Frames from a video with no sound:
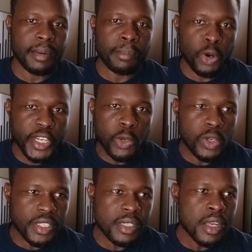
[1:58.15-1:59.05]

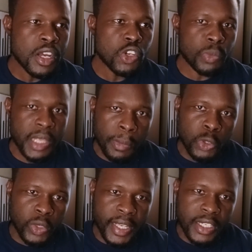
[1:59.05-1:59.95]
modules to be able
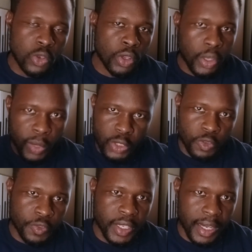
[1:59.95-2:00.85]
to get all the way to
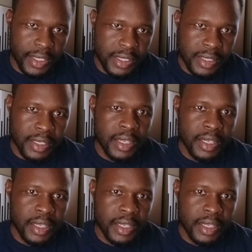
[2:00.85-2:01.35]
50 hertz.